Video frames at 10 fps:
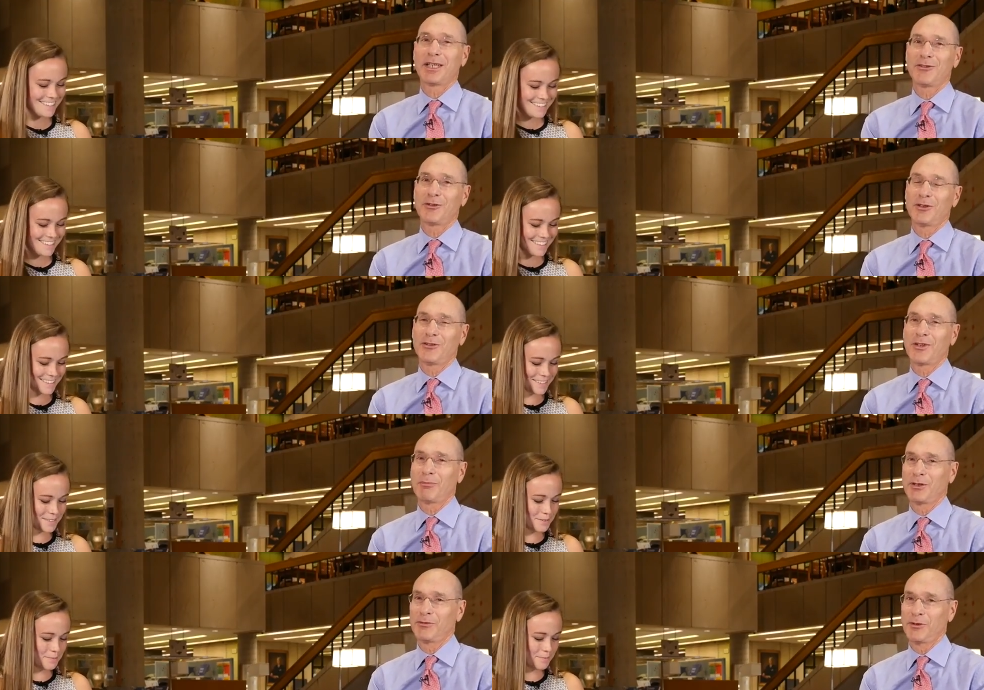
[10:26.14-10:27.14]
Speaker 1: get Student
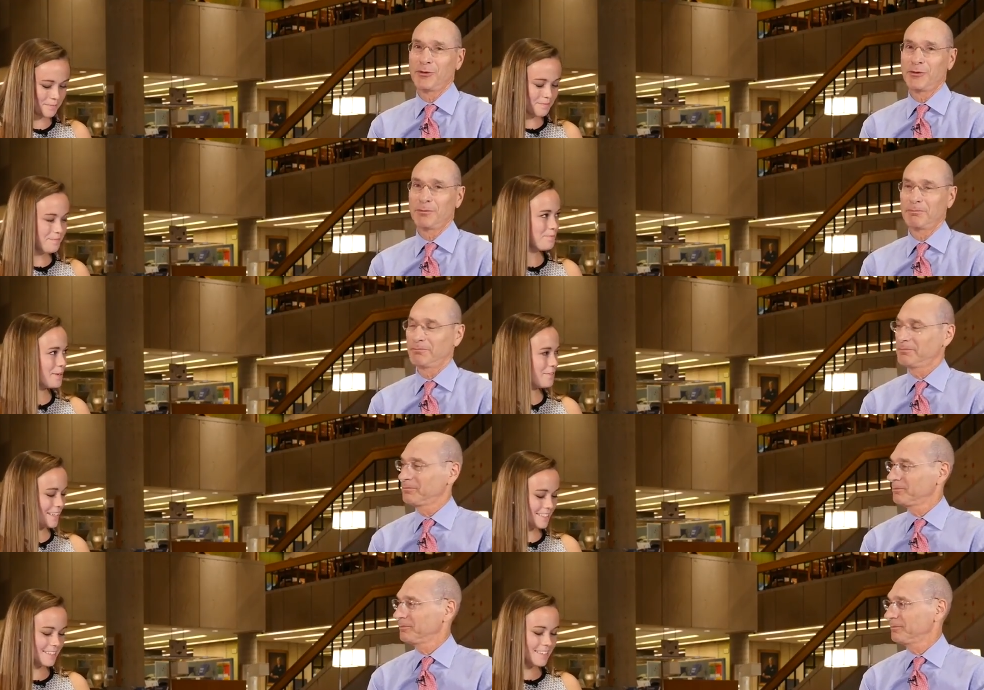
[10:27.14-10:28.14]
Assembly's views.
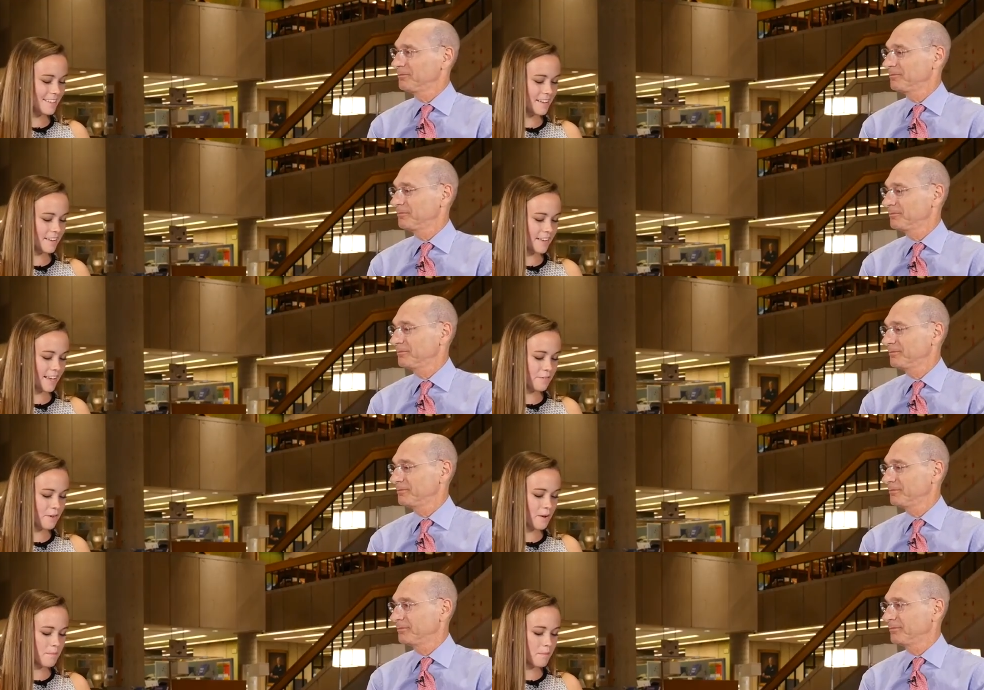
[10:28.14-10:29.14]
Perfect. Okay.
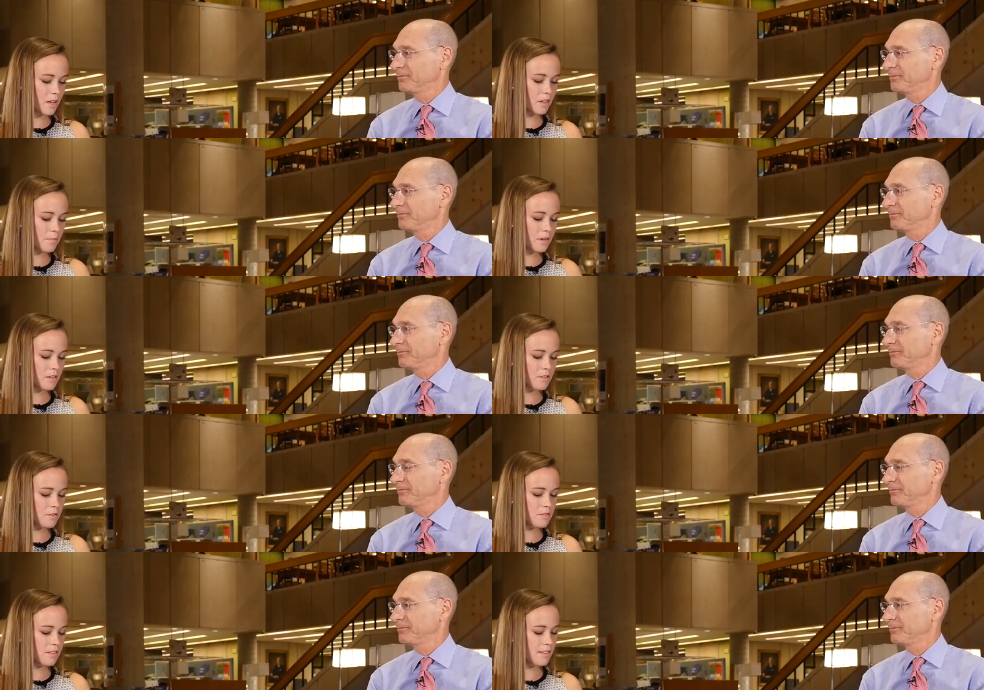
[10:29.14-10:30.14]
From alumna
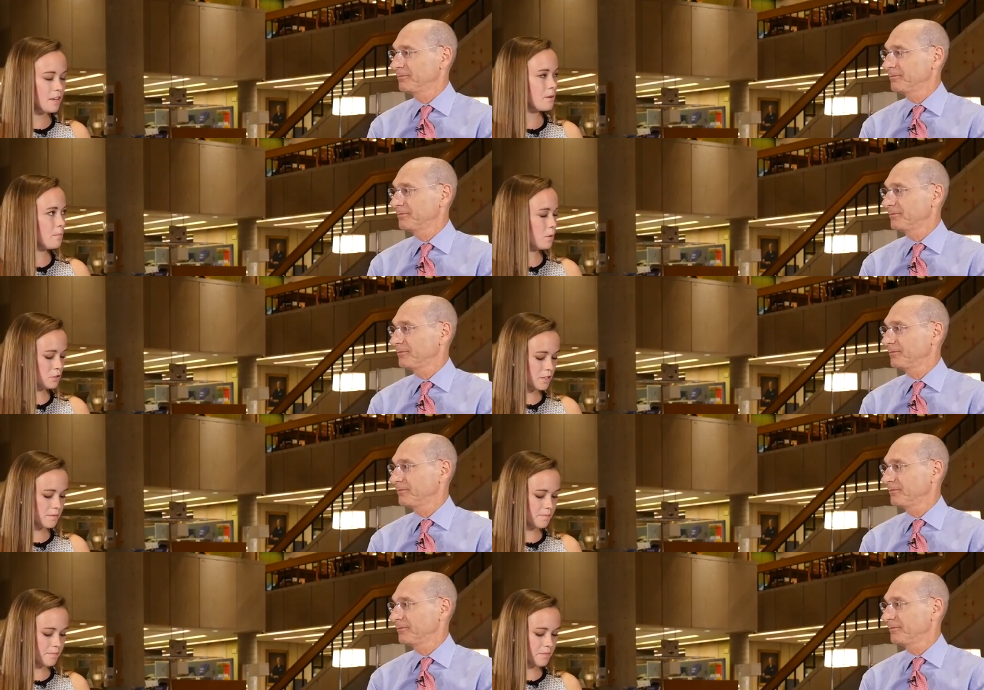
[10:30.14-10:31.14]
Susan Singer
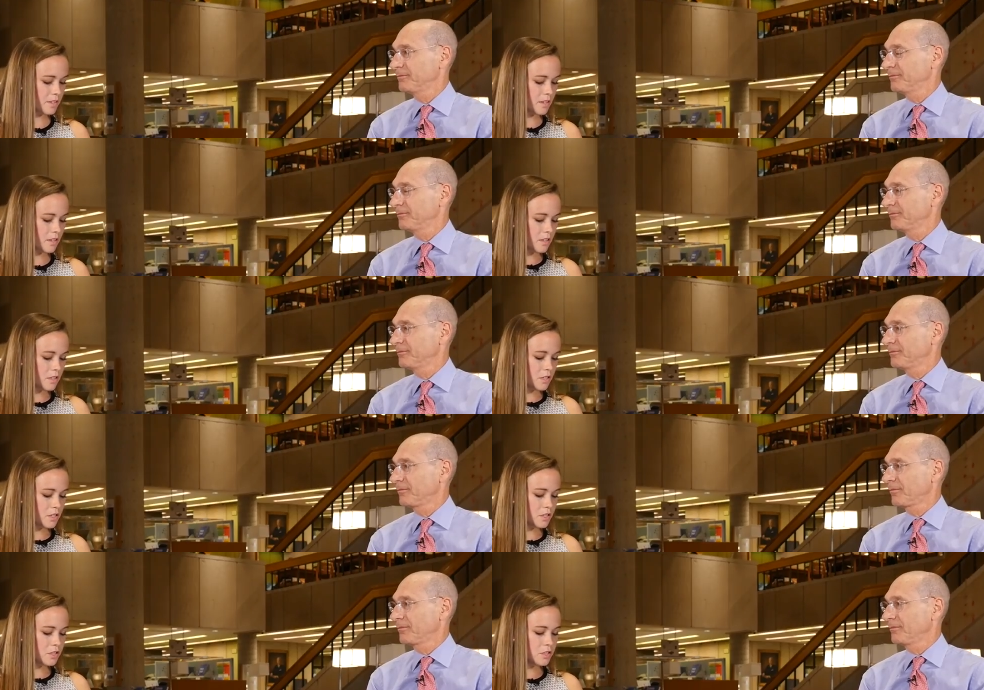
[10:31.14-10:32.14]
Bosier.
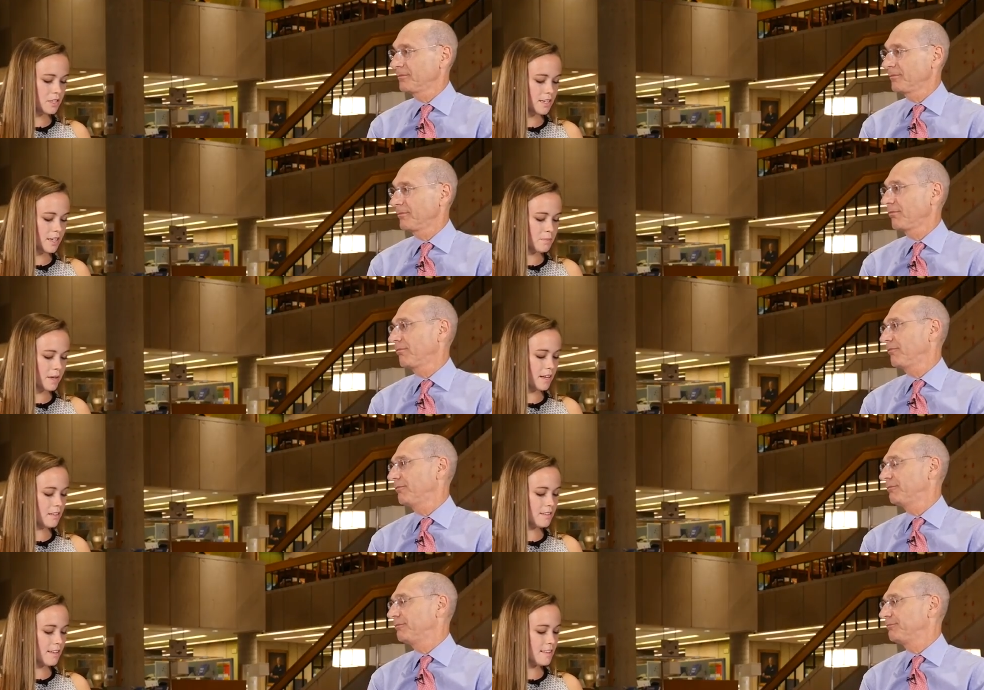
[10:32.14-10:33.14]
She
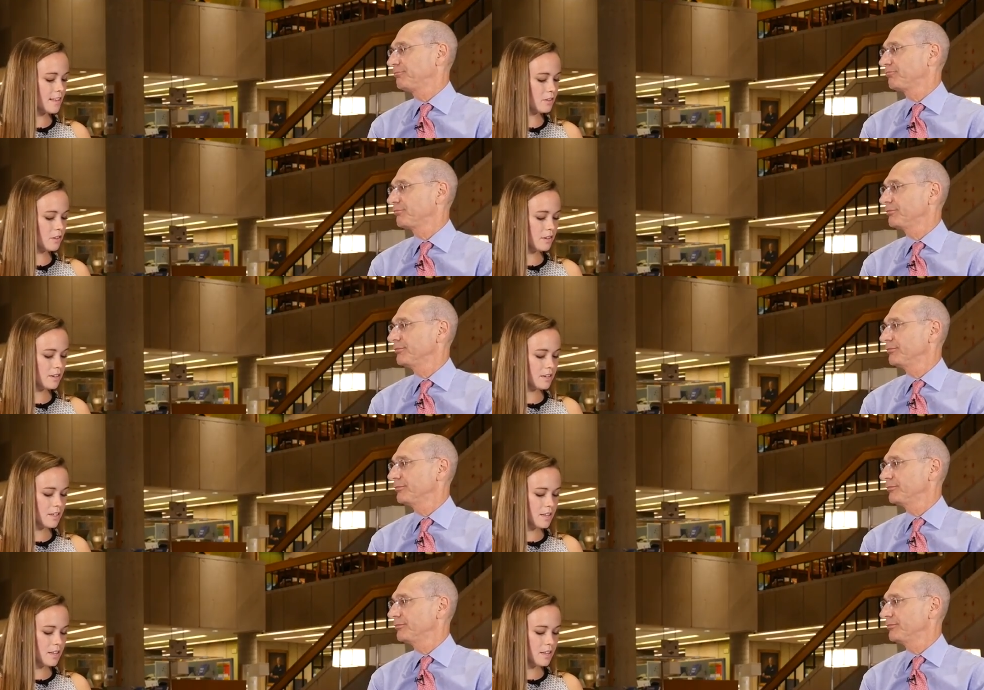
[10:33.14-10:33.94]
explains, as I look